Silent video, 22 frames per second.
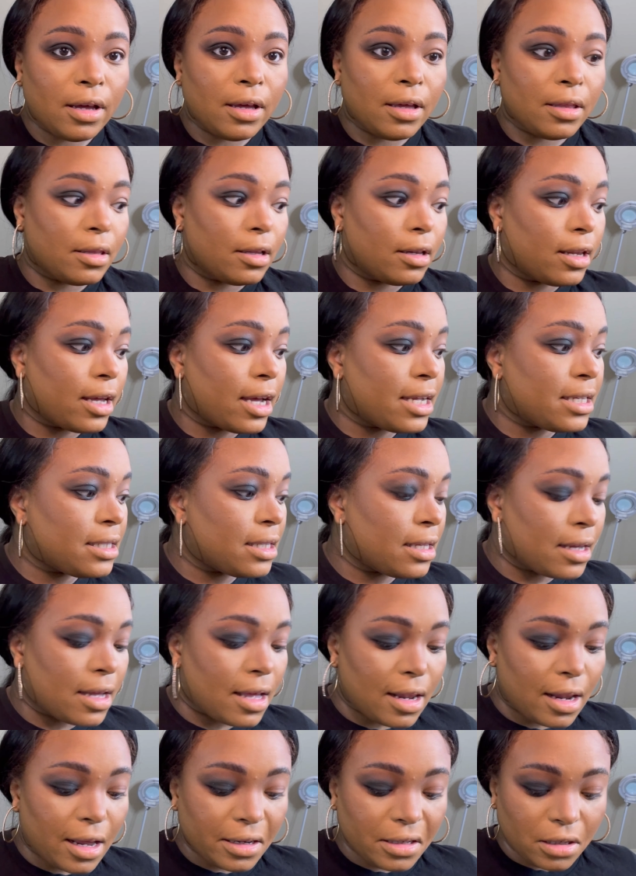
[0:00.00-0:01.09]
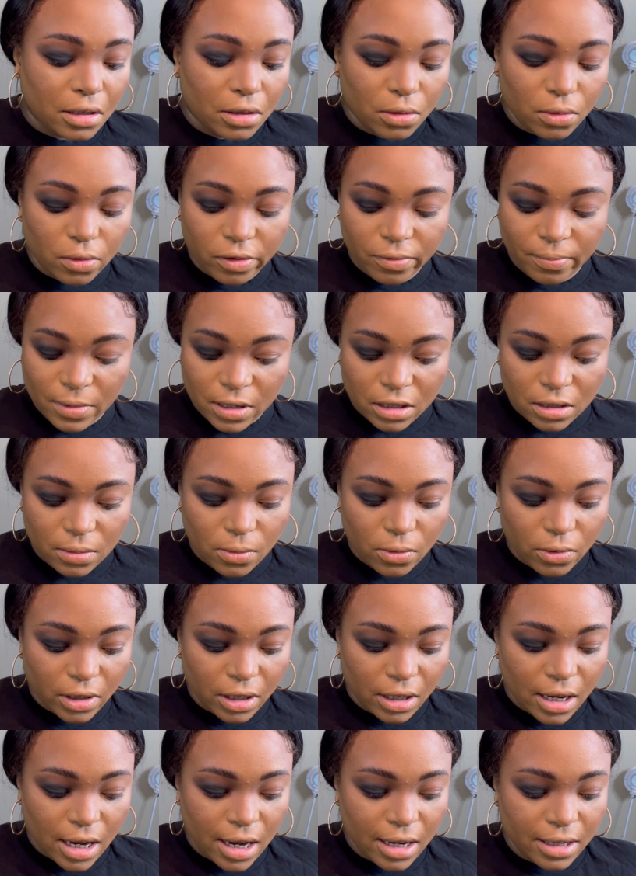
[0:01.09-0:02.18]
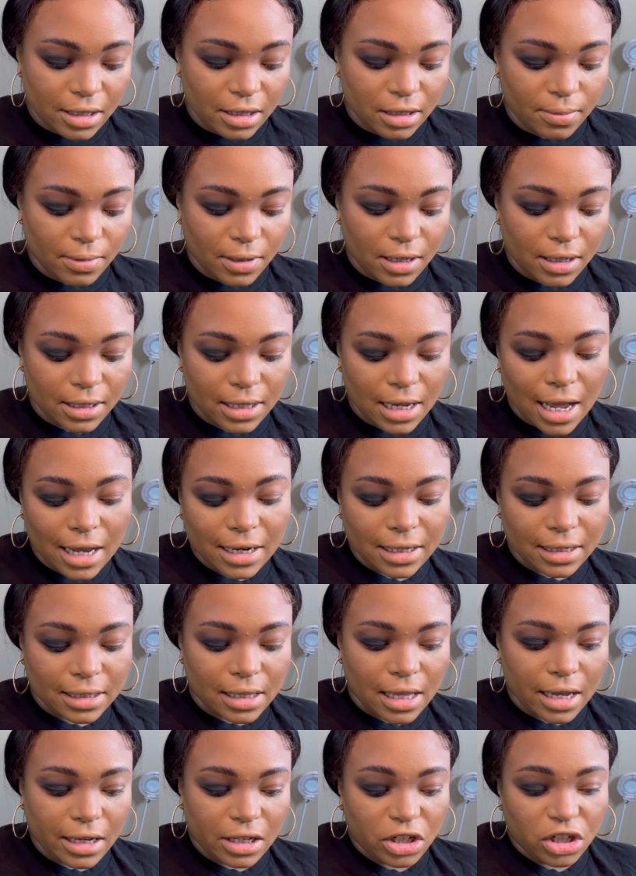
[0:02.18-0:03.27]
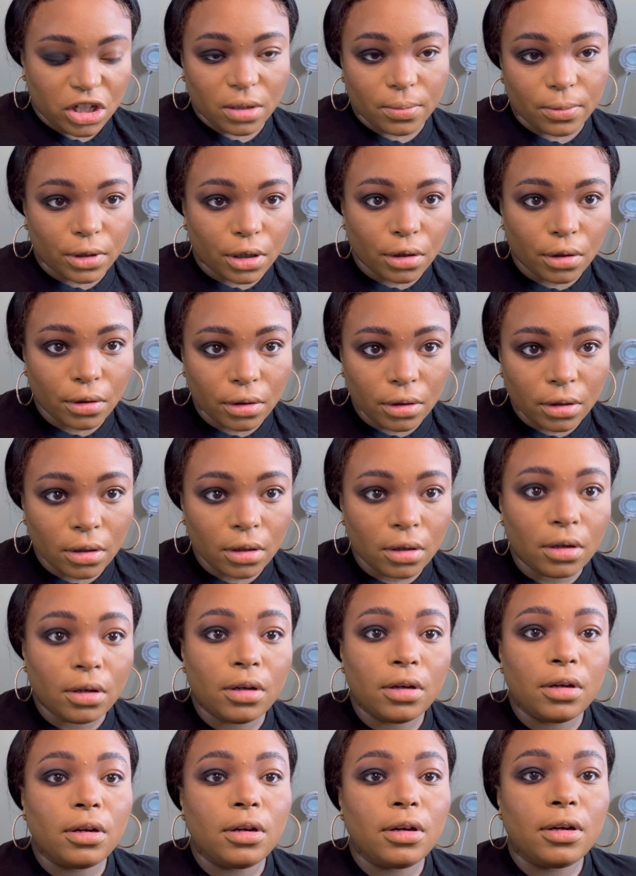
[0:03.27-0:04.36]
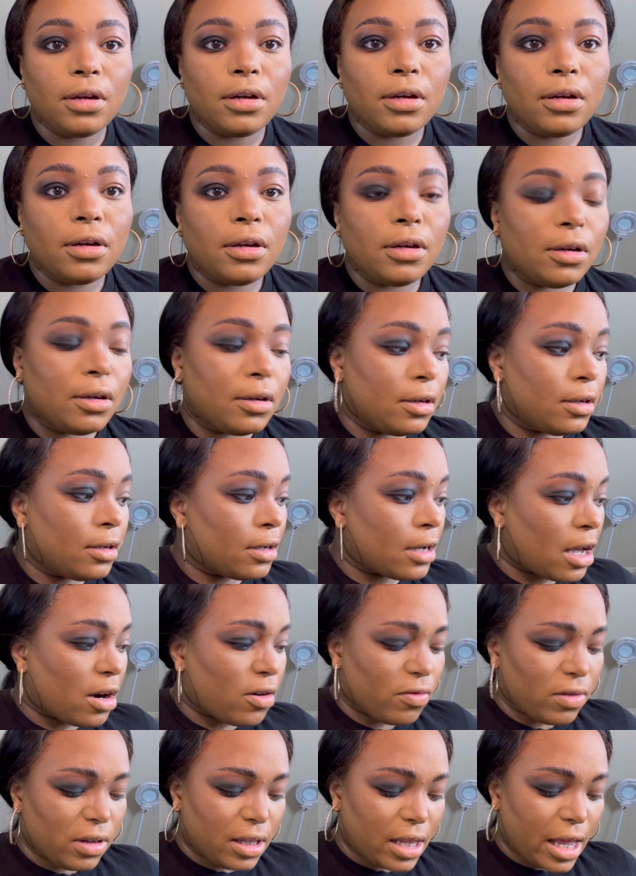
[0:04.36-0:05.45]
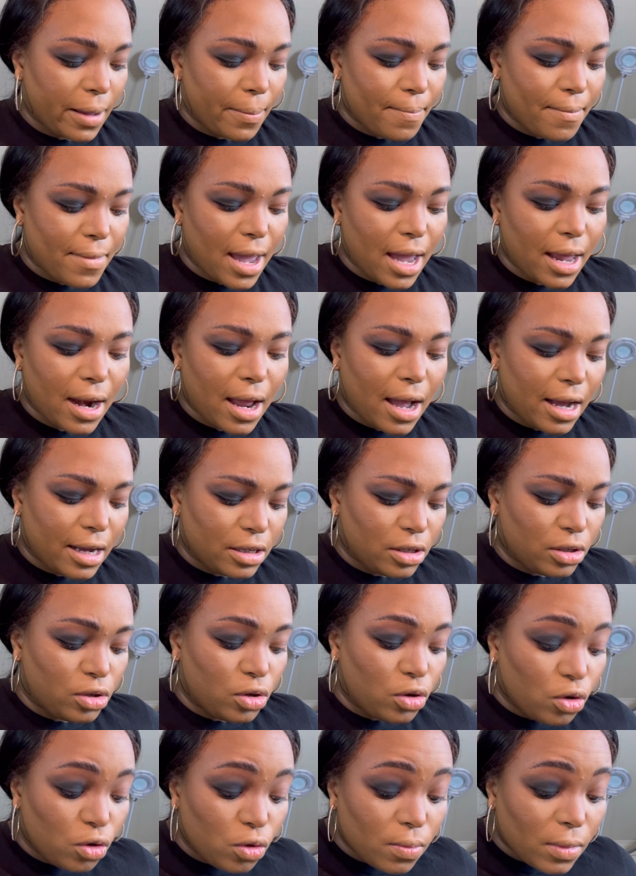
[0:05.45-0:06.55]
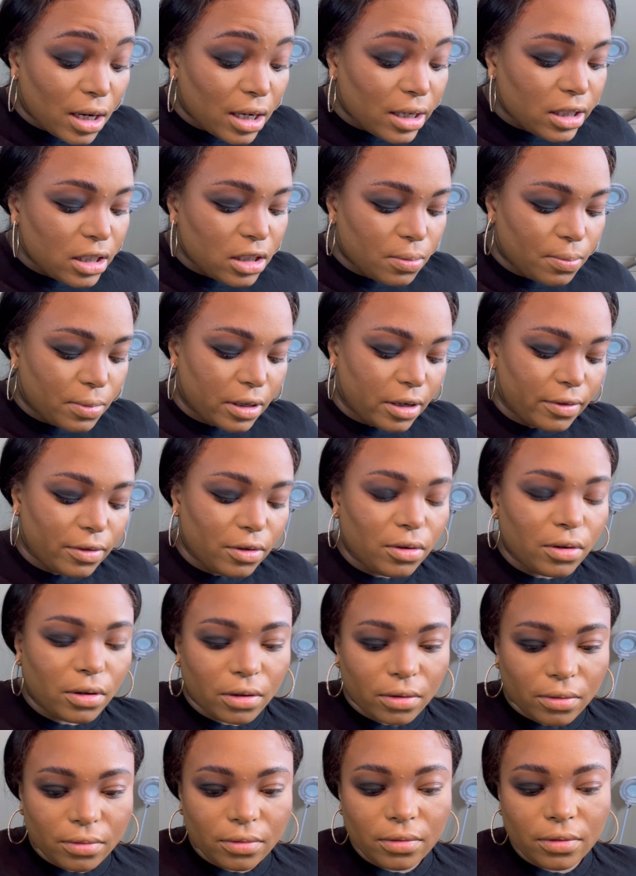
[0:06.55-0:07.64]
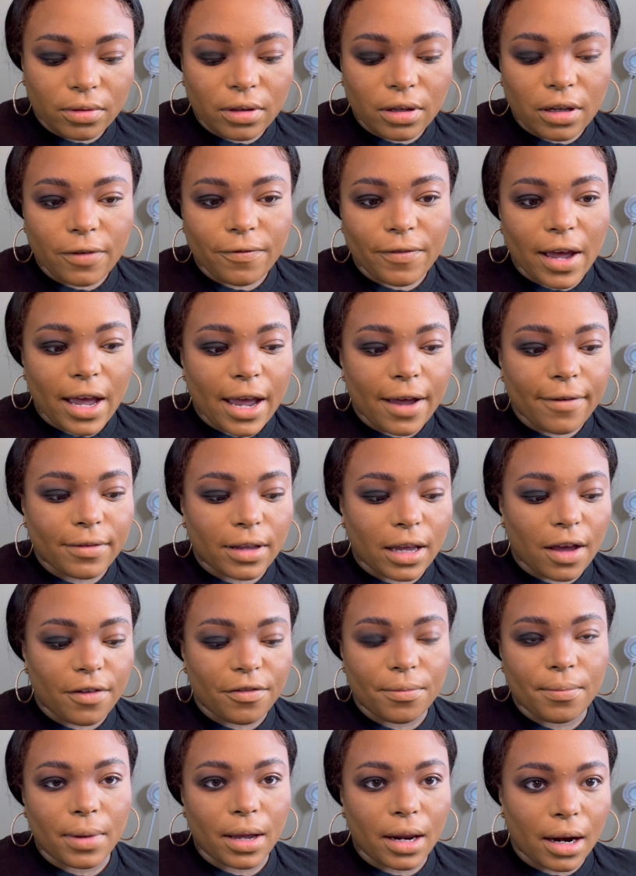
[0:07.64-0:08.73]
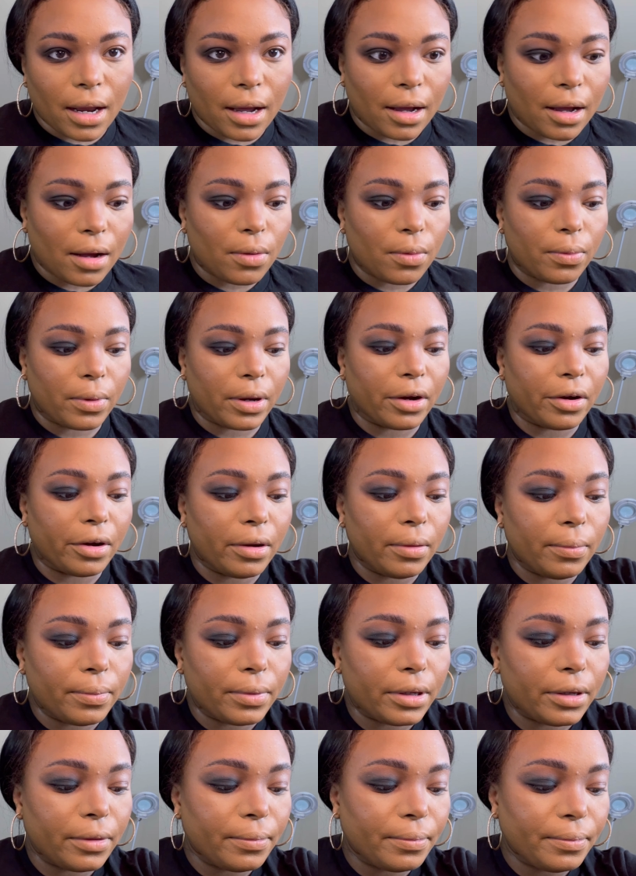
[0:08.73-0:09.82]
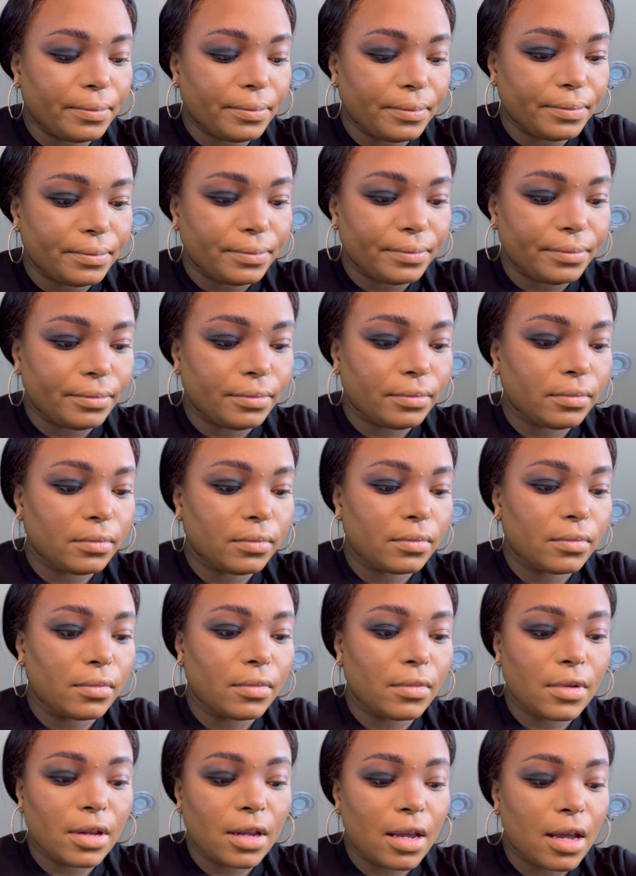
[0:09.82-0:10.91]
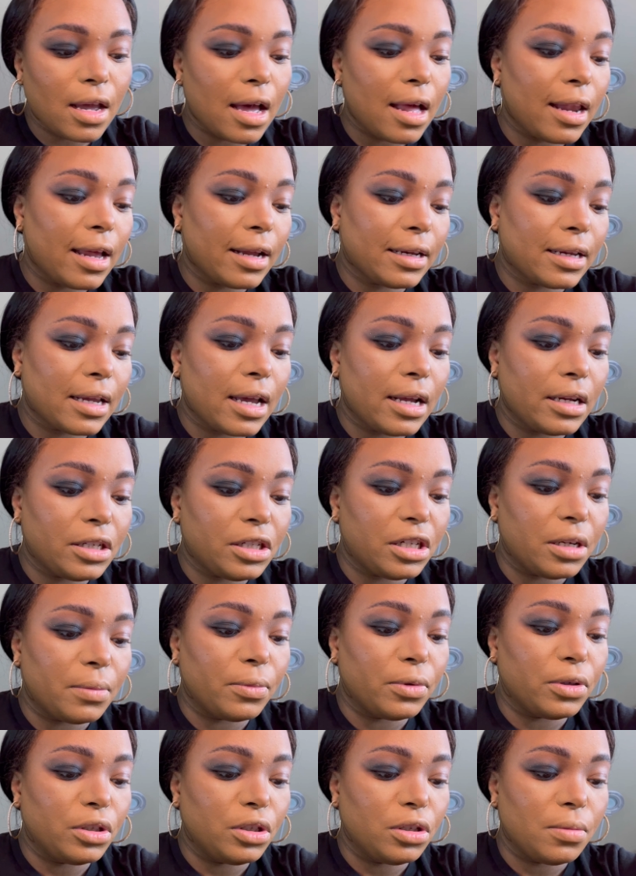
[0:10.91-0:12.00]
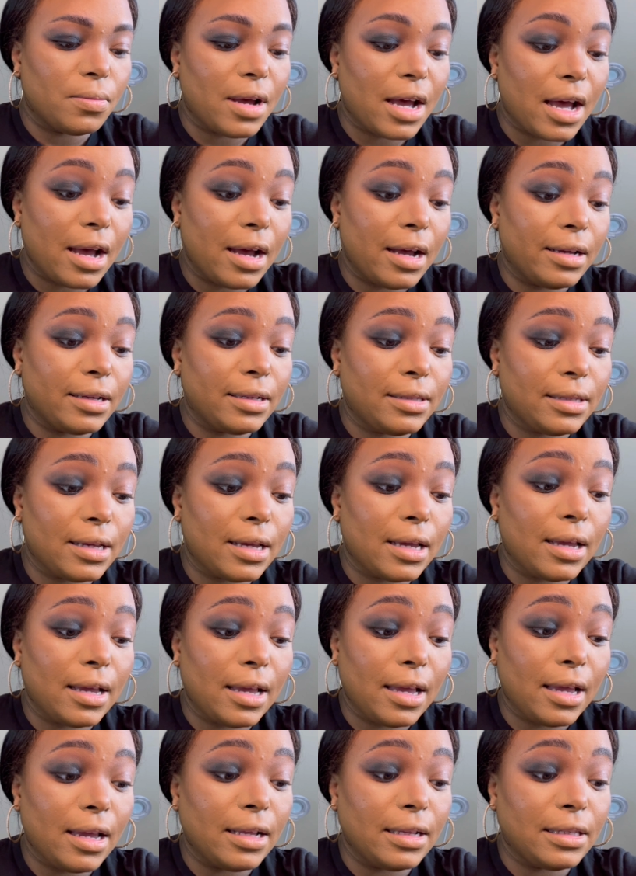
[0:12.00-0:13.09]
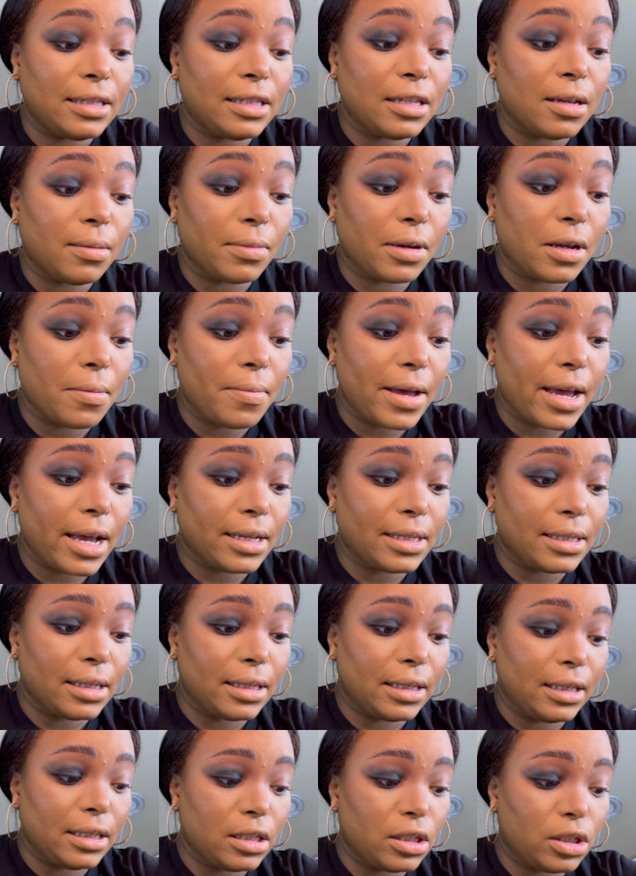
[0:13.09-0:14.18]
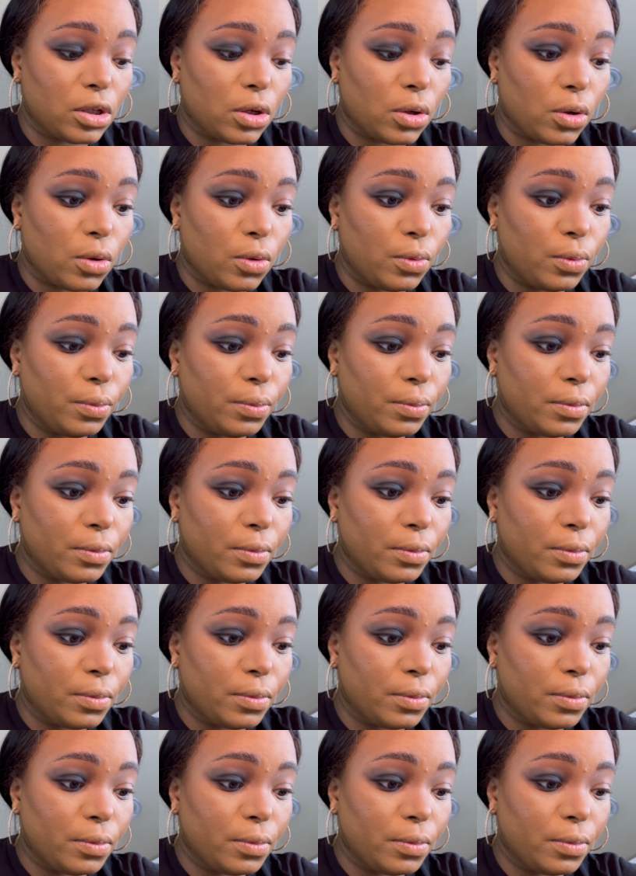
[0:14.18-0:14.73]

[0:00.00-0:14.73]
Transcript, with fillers: the last thing I like to do with my smoky eyes is because I just like shimmer. I don't really like matte eyes too much, but it, you know, if I have to have a matte eye, I'll wear it. But I like to add shimmer to my eyes in some capacity. So